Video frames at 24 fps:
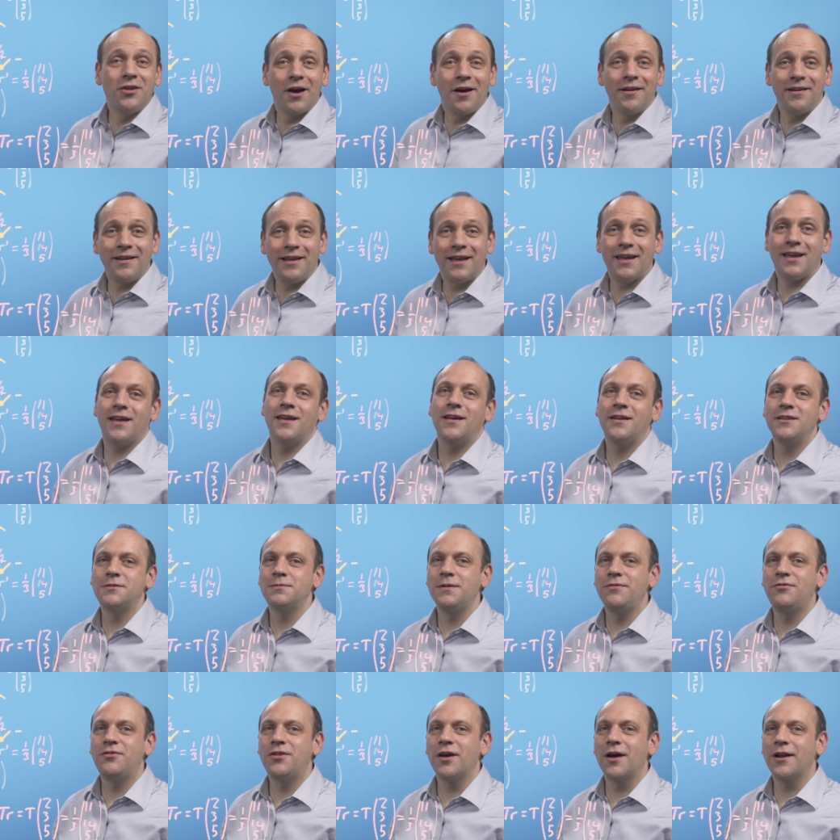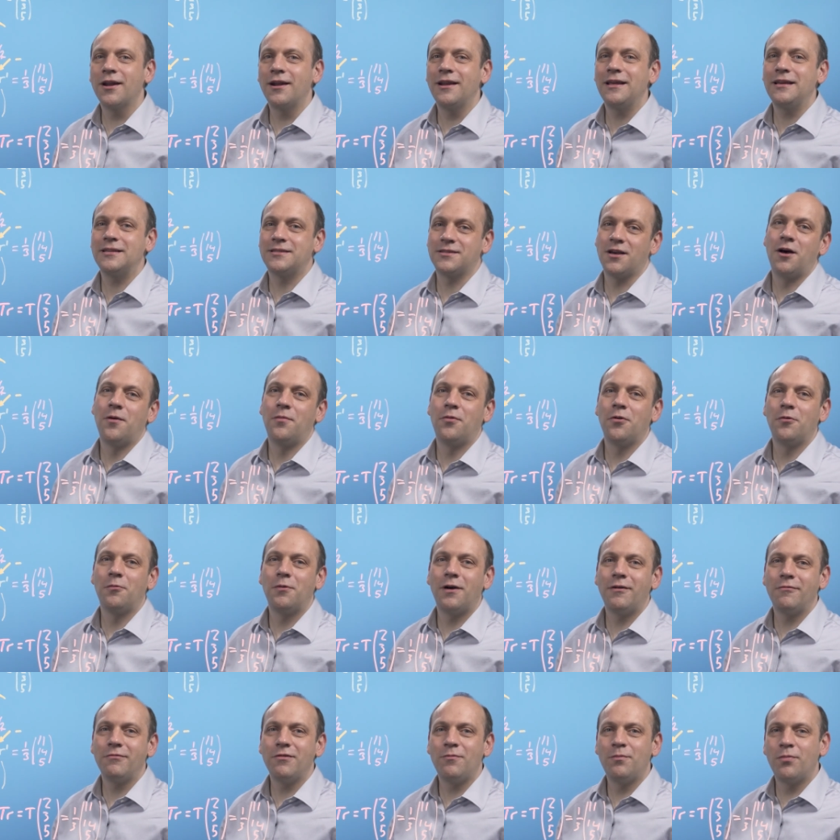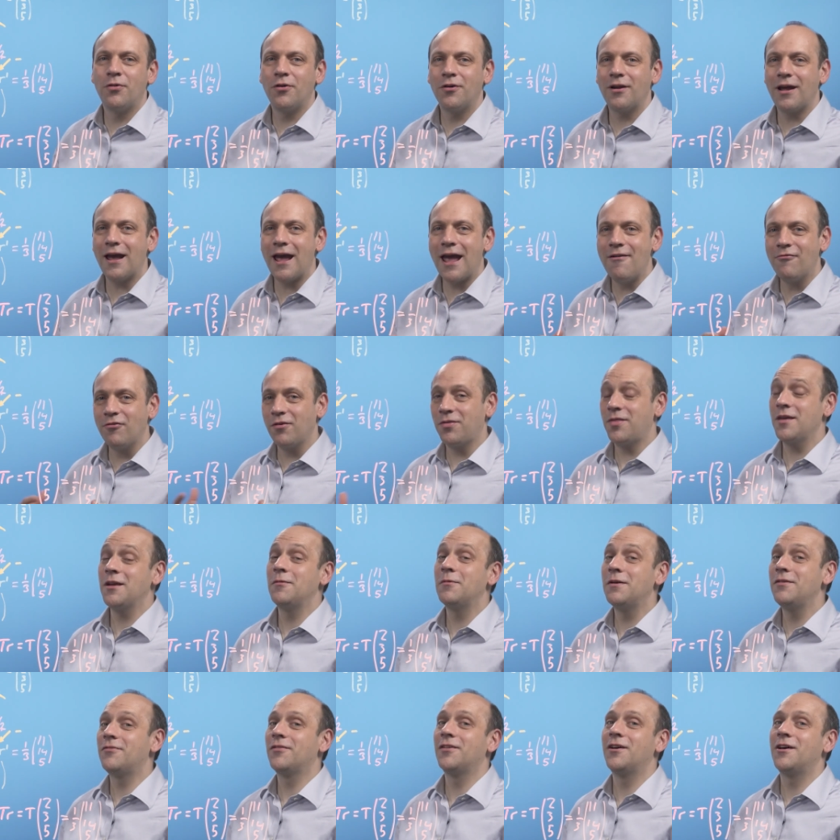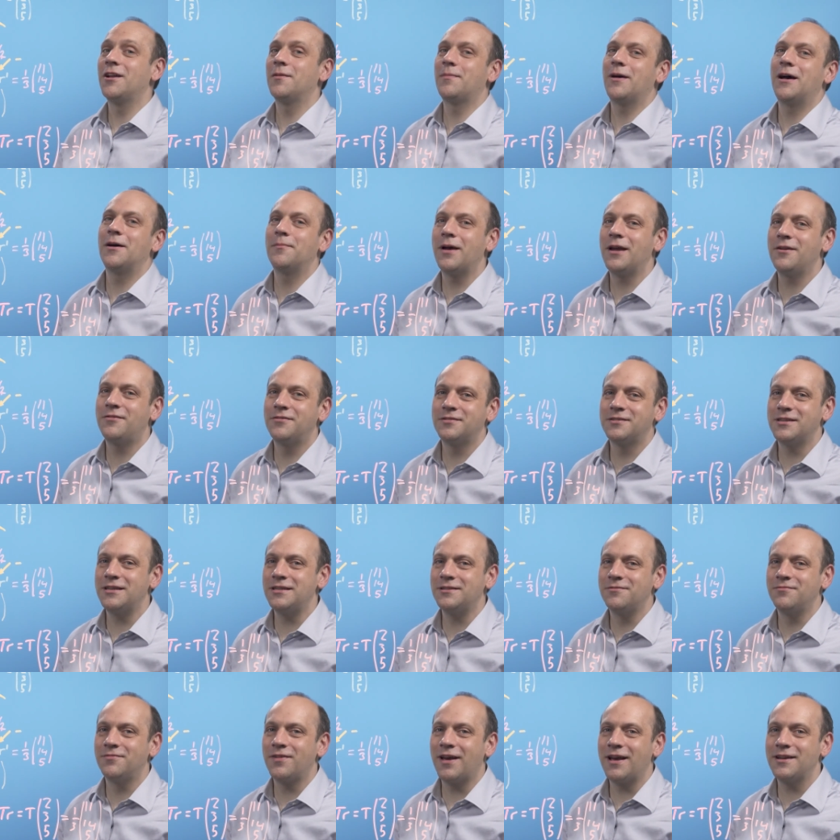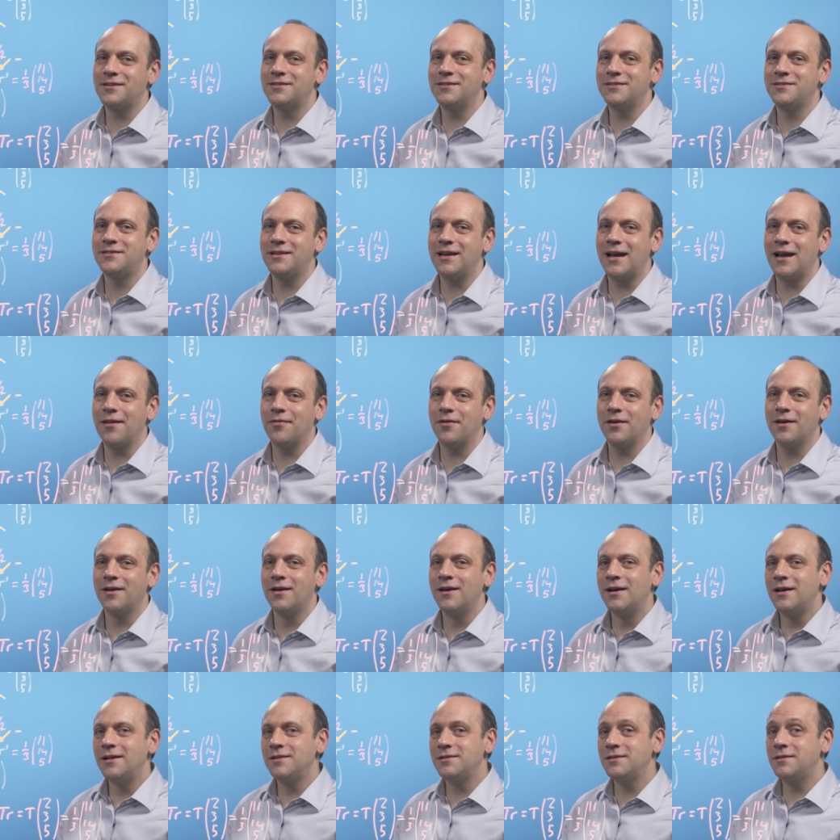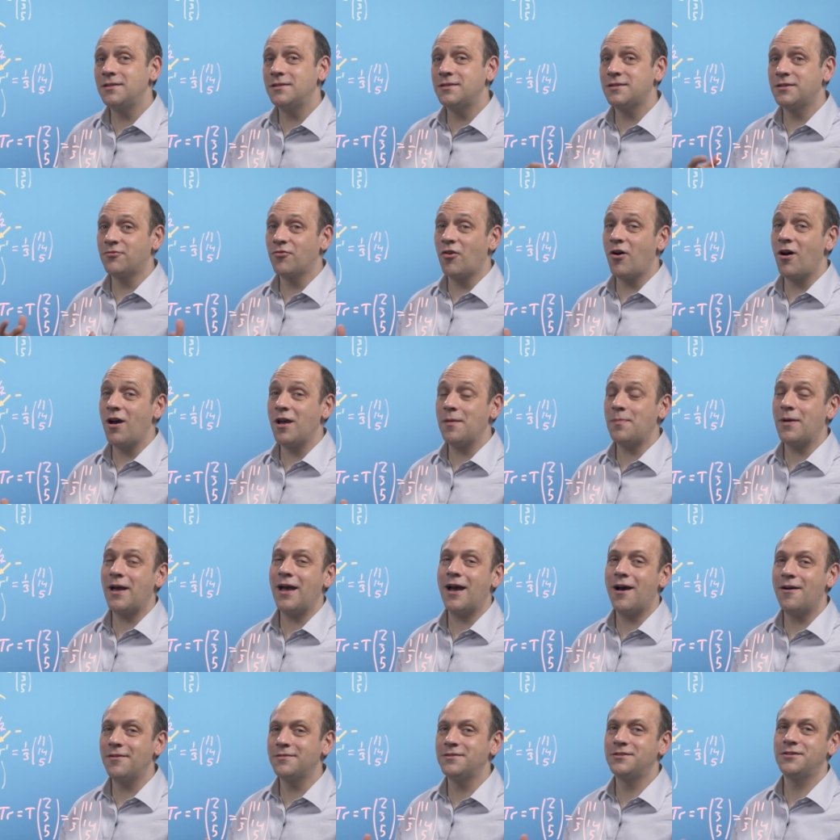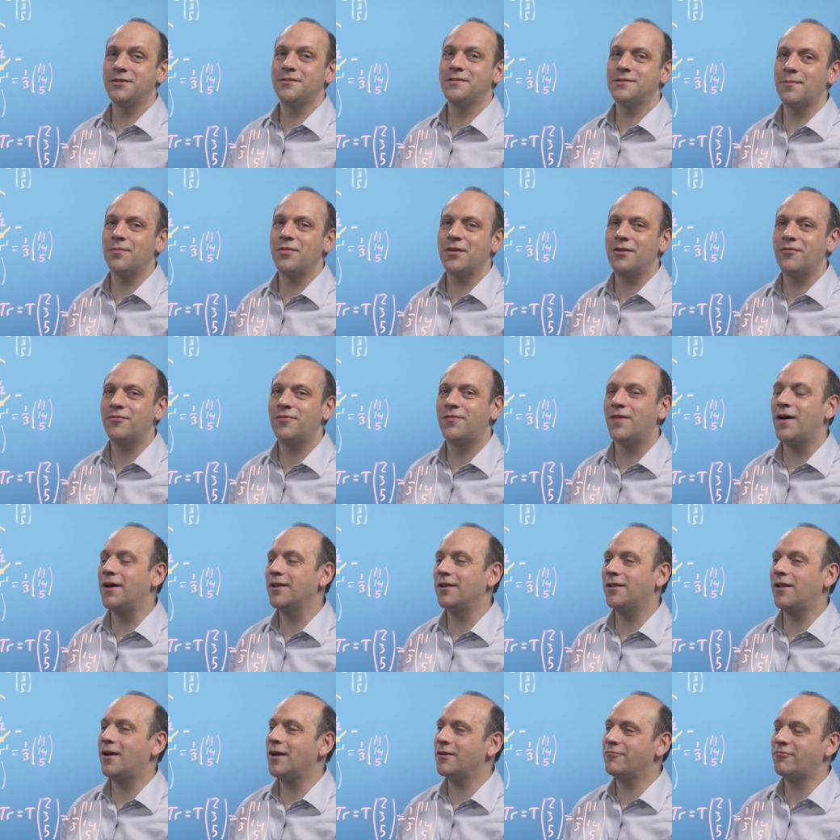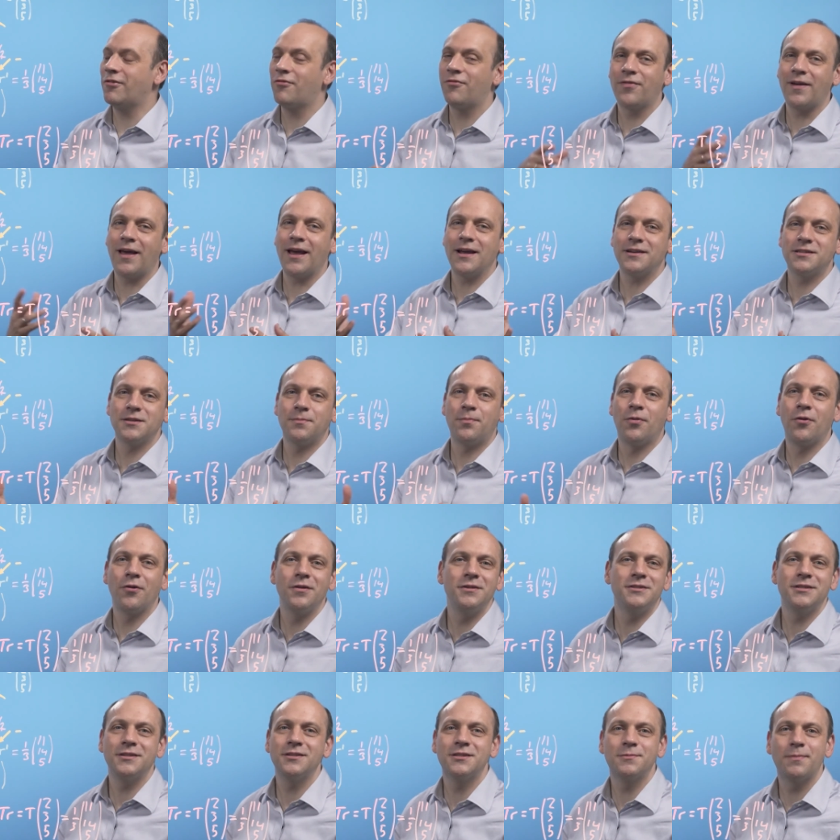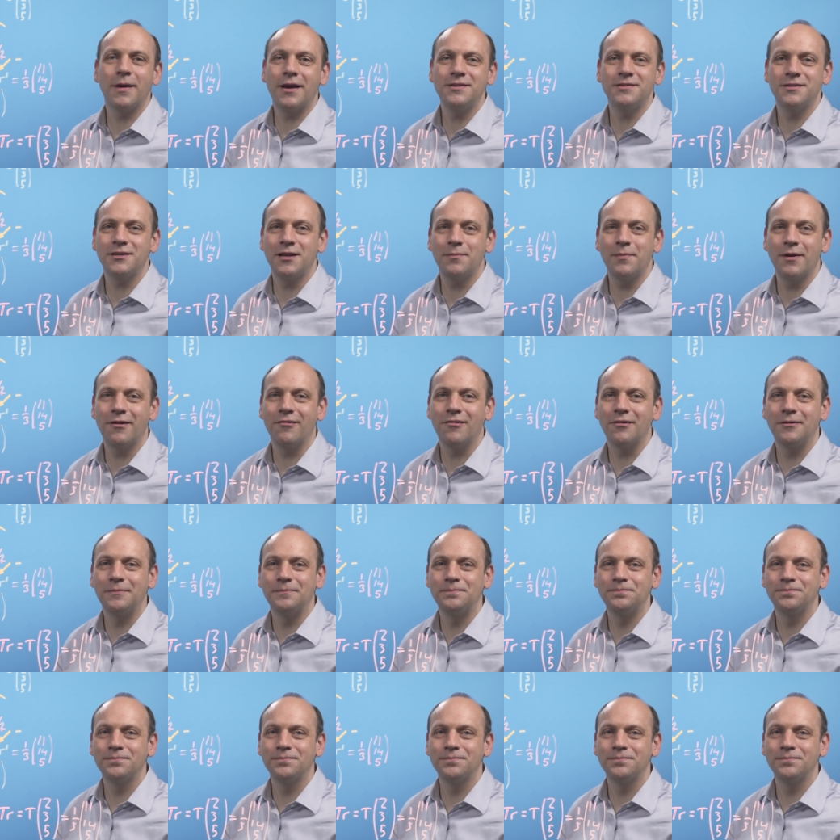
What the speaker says: done here is we've done an example where we've put everything we've learned about matrices and vectors together to describe how to do something fun like reflect a point in space in a mirror.